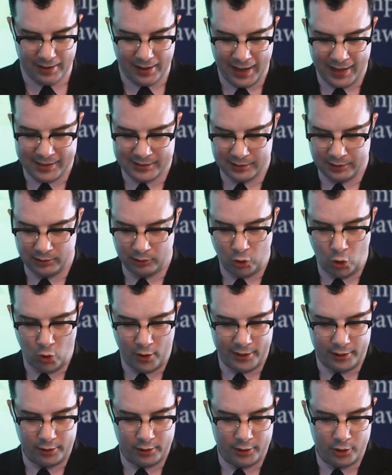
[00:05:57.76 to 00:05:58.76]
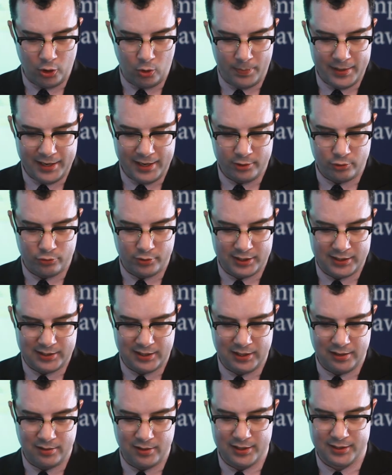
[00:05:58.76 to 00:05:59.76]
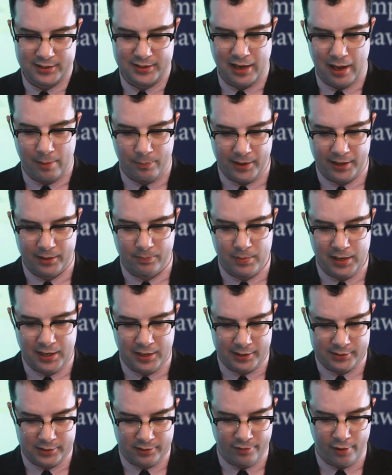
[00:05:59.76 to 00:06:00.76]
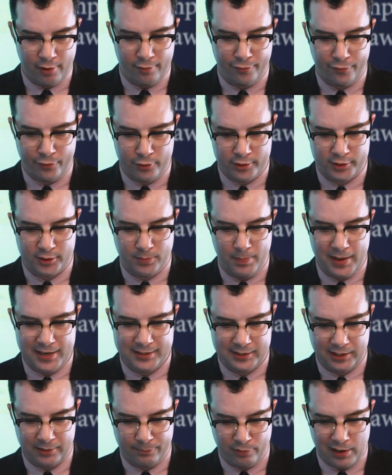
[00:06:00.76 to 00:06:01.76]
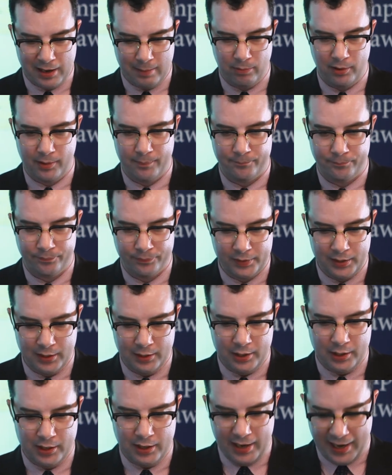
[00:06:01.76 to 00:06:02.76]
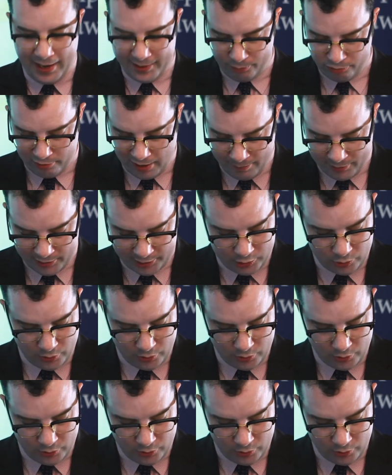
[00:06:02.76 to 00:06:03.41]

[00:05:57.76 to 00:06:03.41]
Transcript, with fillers: as a lawyer, you'll be interested in this topic because of our first basic problem. I promise